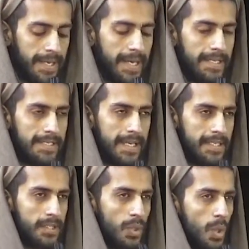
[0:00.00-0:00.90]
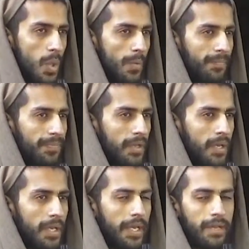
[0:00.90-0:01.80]
And he says, though
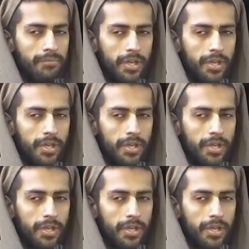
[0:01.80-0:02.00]
in